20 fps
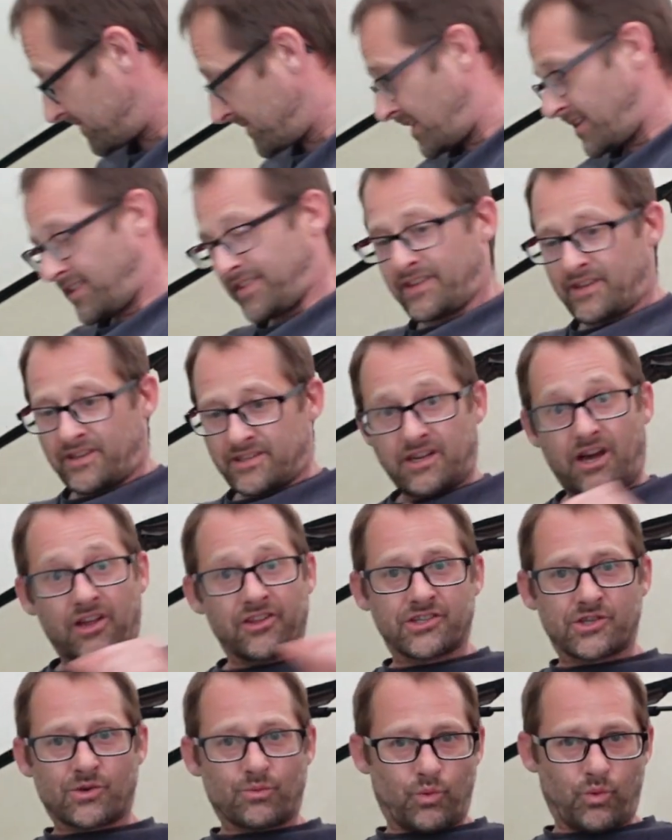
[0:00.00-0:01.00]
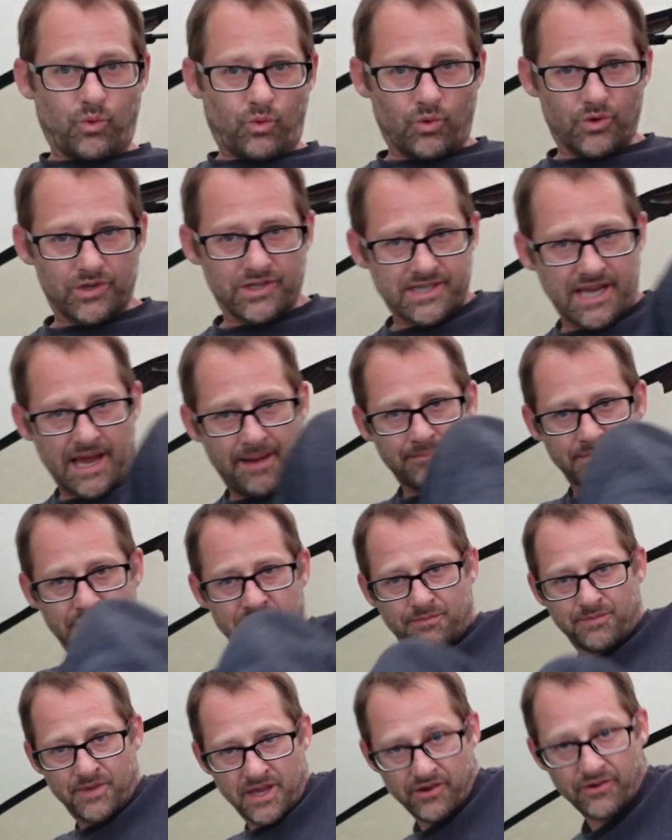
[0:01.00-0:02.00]
Nothing untoward has happened
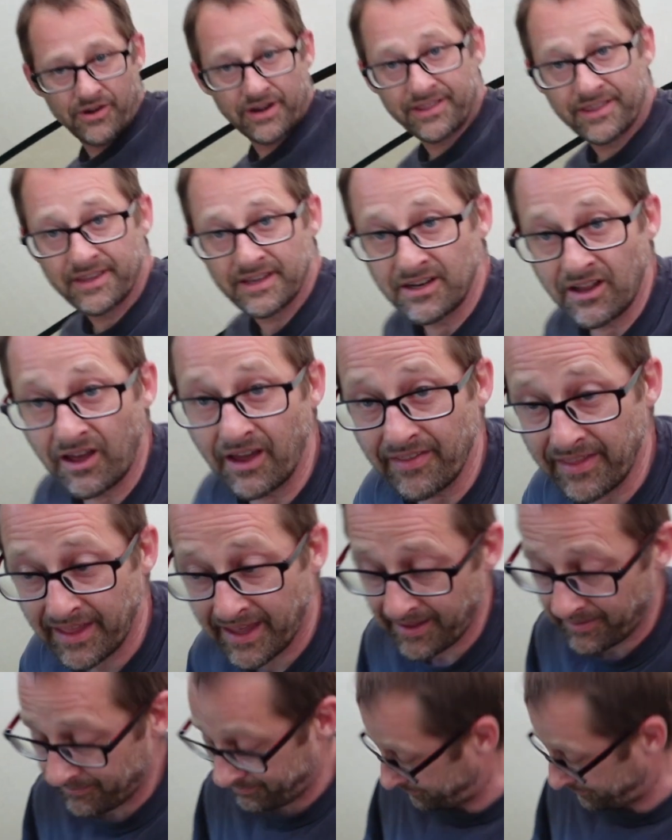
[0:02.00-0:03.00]
to me or anything like that.